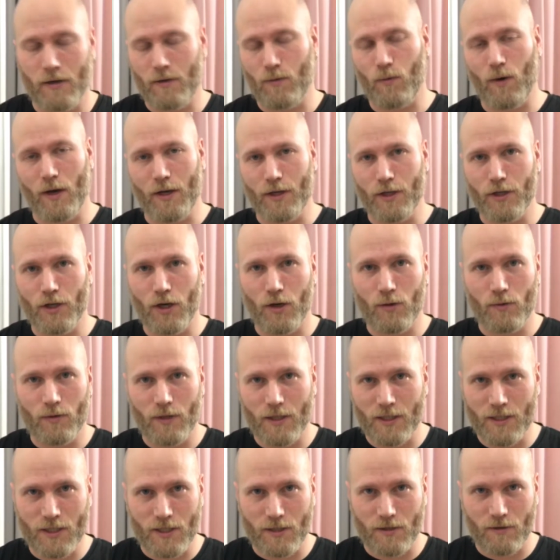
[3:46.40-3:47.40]
Well, you know,
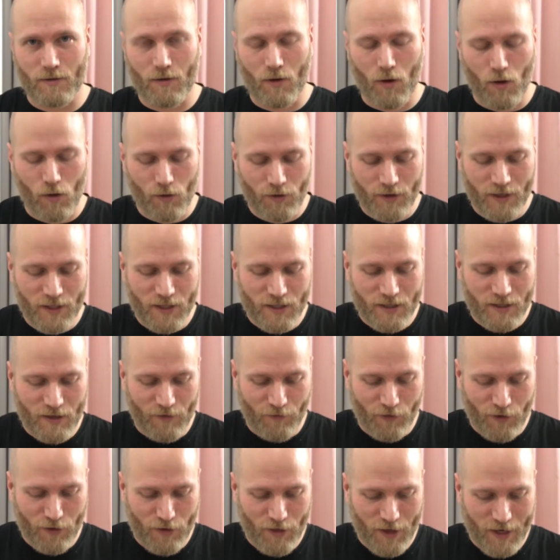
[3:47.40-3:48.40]
it's all these
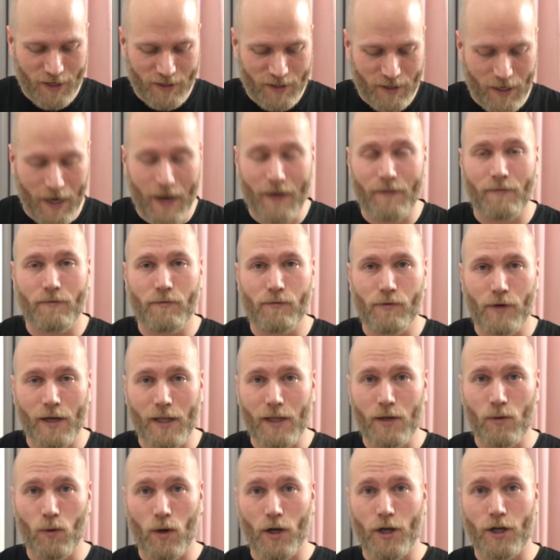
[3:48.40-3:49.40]
different things that I
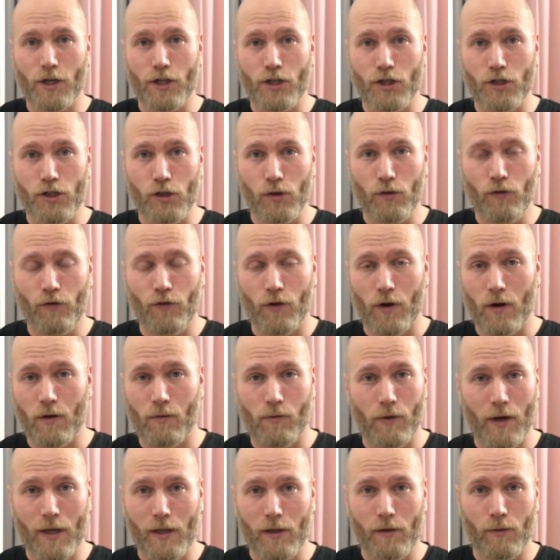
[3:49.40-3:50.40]
really wanted to do for a
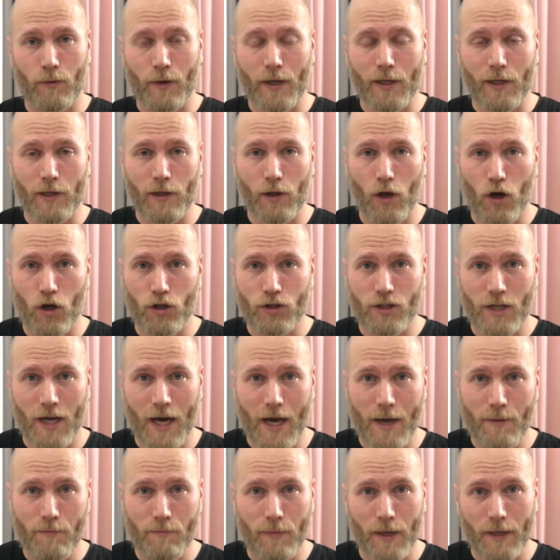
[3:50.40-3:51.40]
really, really long
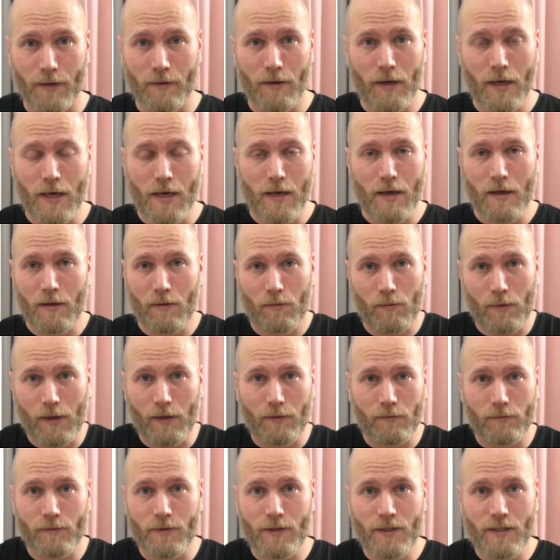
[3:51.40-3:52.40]
time, but
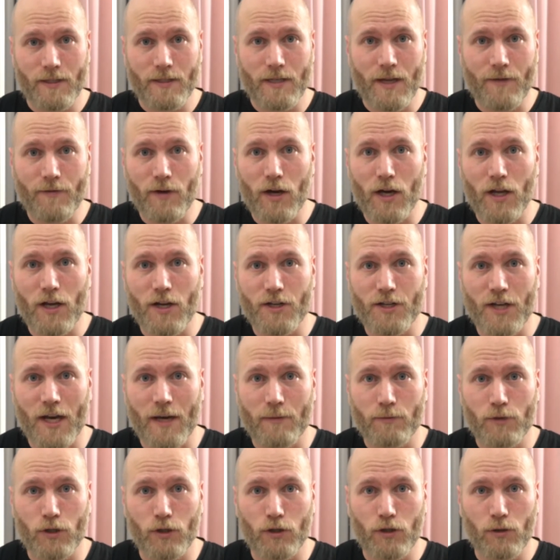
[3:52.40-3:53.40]
well, never got a
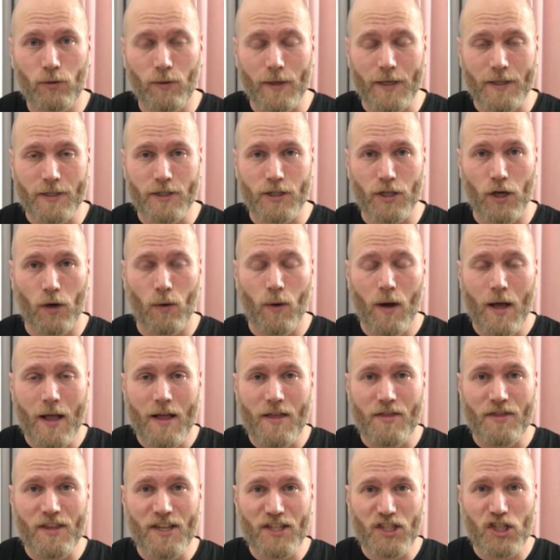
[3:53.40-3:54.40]
time to do it. So
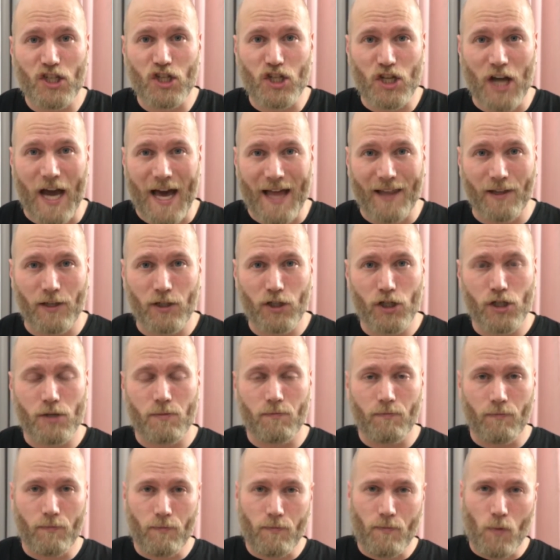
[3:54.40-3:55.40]
this challenge
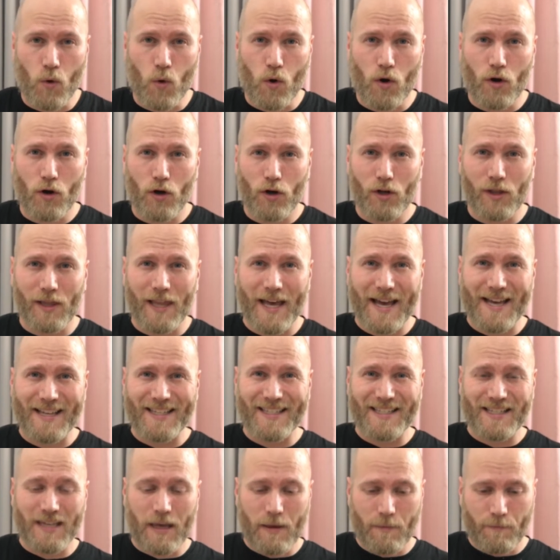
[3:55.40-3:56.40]
more or
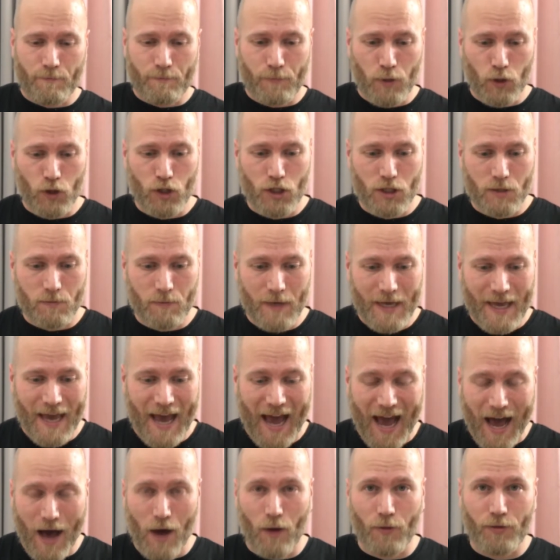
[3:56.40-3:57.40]
less puts me
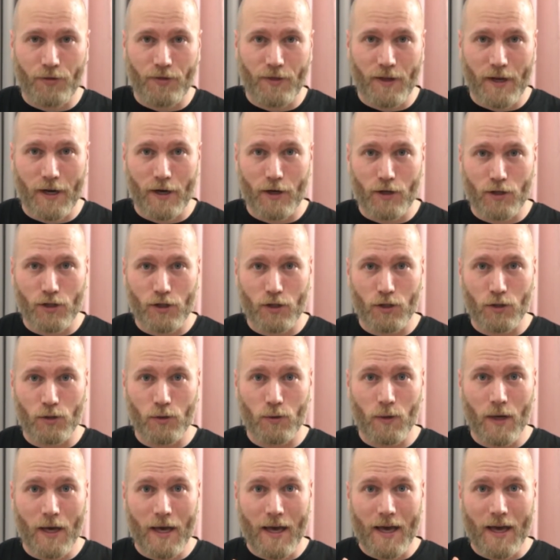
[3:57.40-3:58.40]
out there
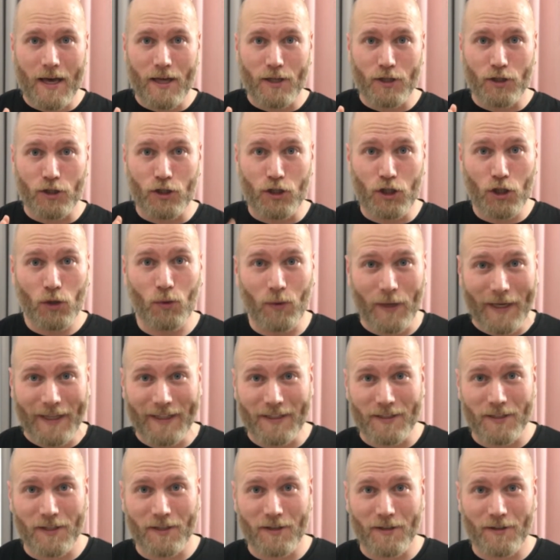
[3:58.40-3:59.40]
to do
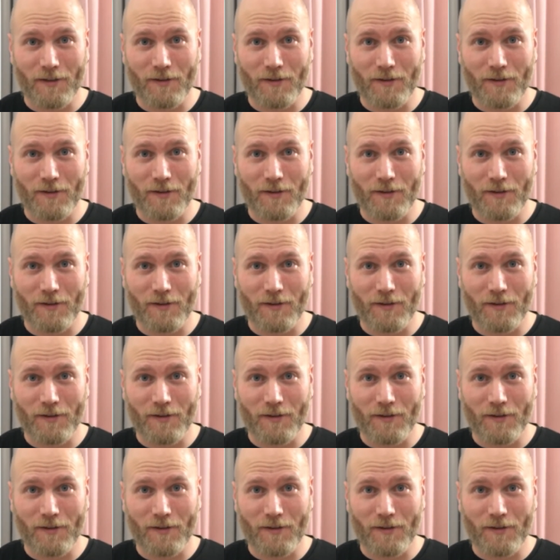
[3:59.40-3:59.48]
it.